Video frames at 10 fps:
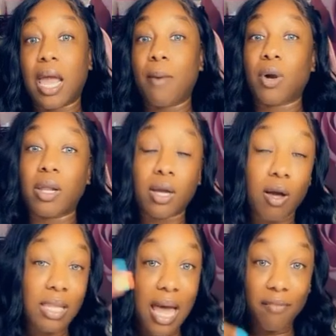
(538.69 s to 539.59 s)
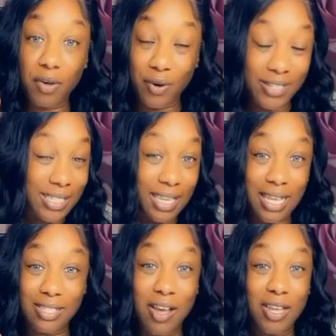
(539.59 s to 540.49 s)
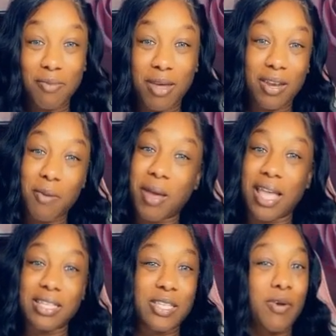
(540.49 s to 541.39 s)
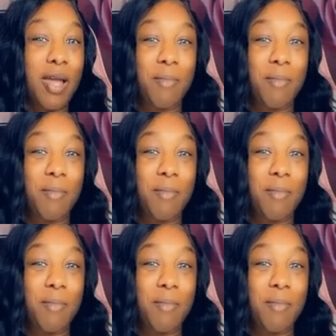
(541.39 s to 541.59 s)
I'm going to go live, of course, again, talking about it on my Instagram.